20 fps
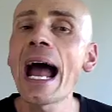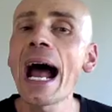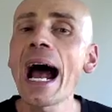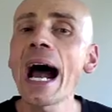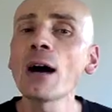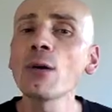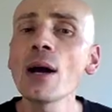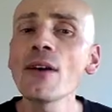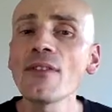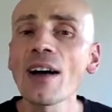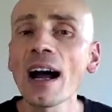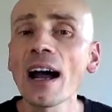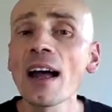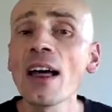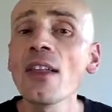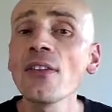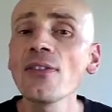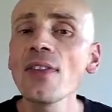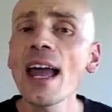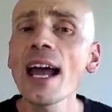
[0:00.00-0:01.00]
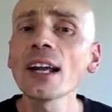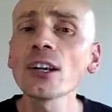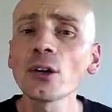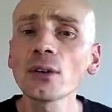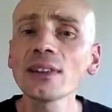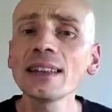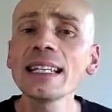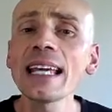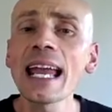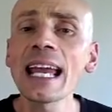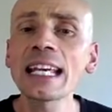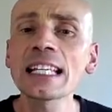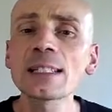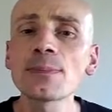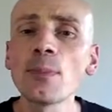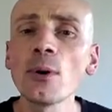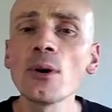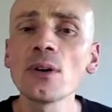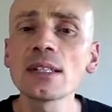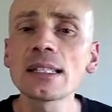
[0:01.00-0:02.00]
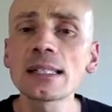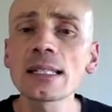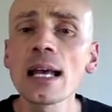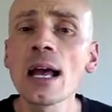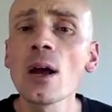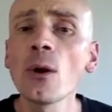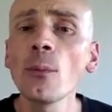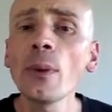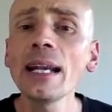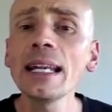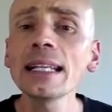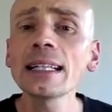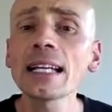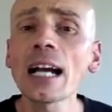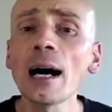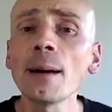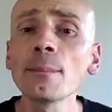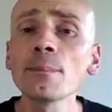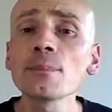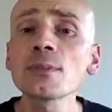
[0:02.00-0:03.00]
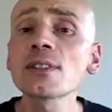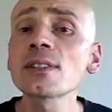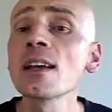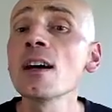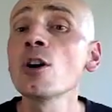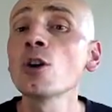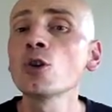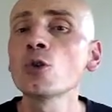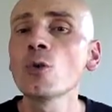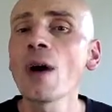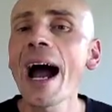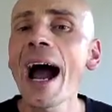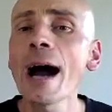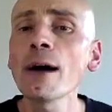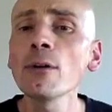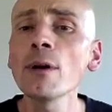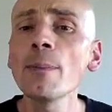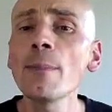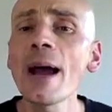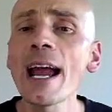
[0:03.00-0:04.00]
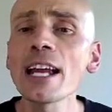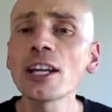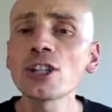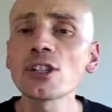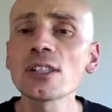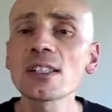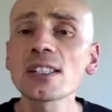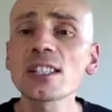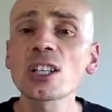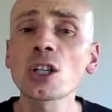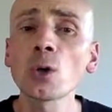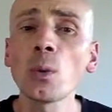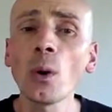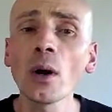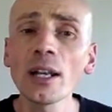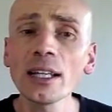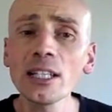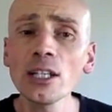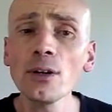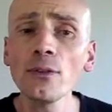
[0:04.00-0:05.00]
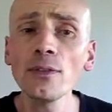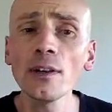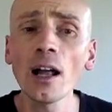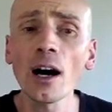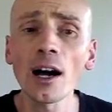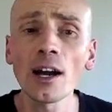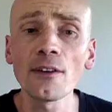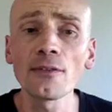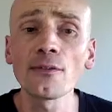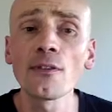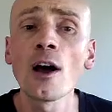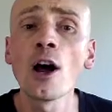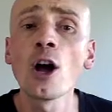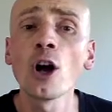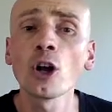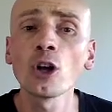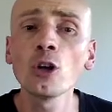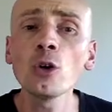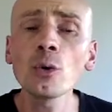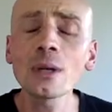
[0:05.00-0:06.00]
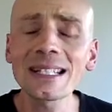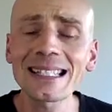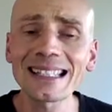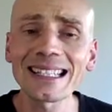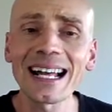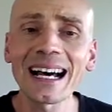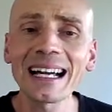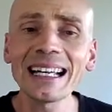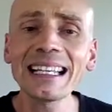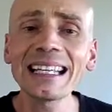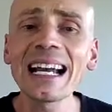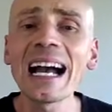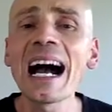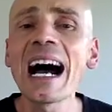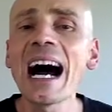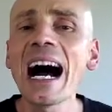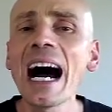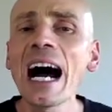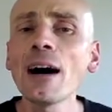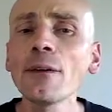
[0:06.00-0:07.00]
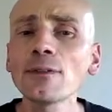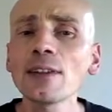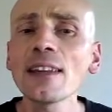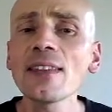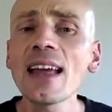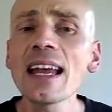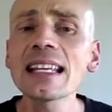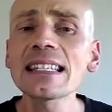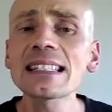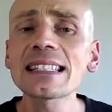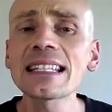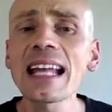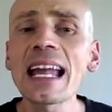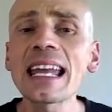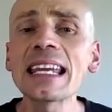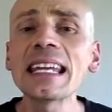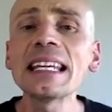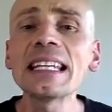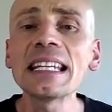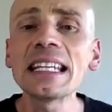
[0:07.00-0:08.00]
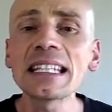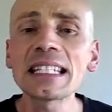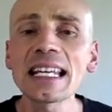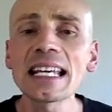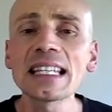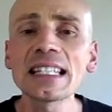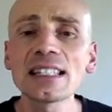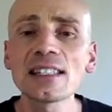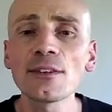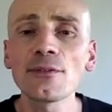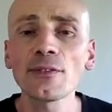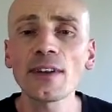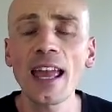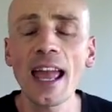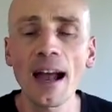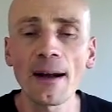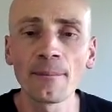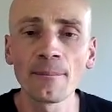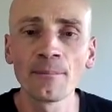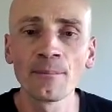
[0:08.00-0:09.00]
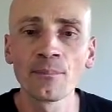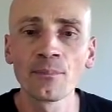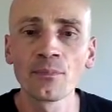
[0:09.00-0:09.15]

However, they are not the experts when it comes to how a patient's quality of life looks like after their stay in intensive care.